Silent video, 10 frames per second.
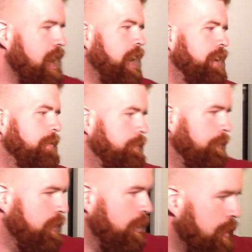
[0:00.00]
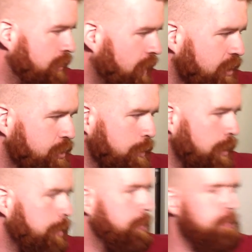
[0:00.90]
add a bit of extra
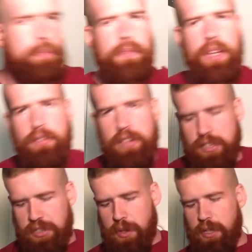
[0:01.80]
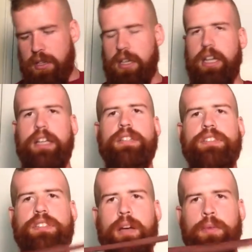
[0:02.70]
grip and everything to it,
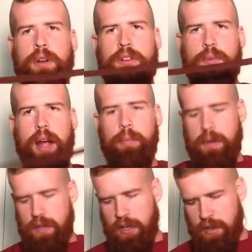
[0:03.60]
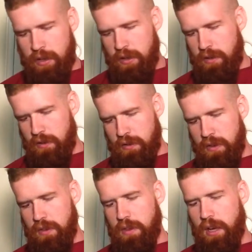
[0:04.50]
is I'm going to wrap it in
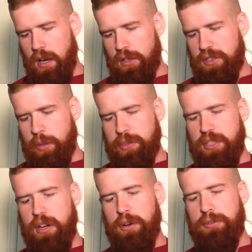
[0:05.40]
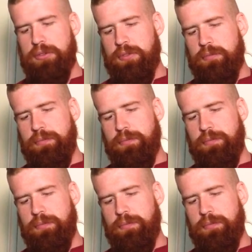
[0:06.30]
strips of